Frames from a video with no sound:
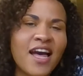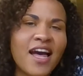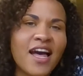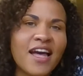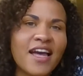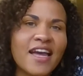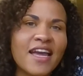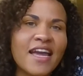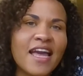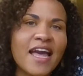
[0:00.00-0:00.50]

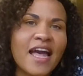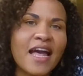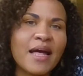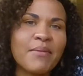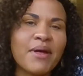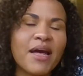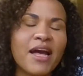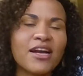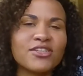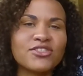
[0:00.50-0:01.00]
I
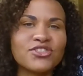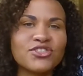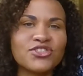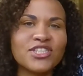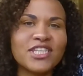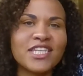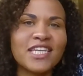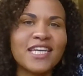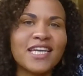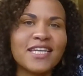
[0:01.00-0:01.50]
am
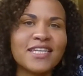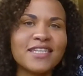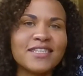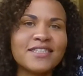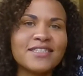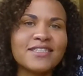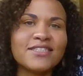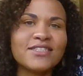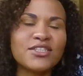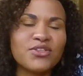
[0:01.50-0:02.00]
actually
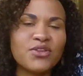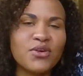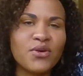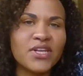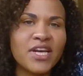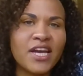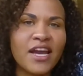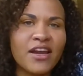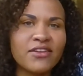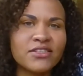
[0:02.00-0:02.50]
in
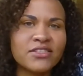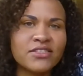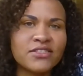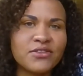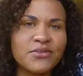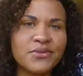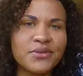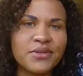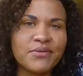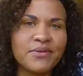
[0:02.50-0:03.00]
Sedona,
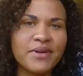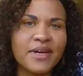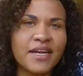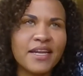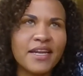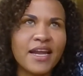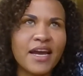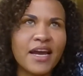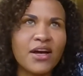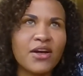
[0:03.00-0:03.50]
Arizona
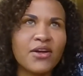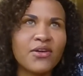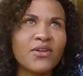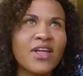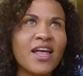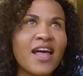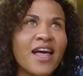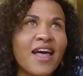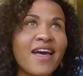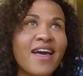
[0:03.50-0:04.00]
right now,
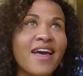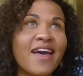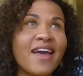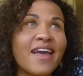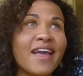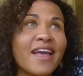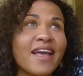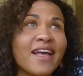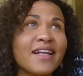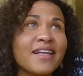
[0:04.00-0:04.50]

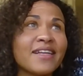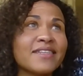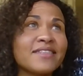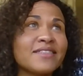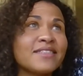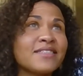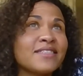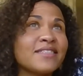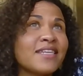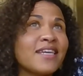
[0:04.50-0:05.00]

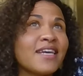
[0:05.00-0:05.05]
and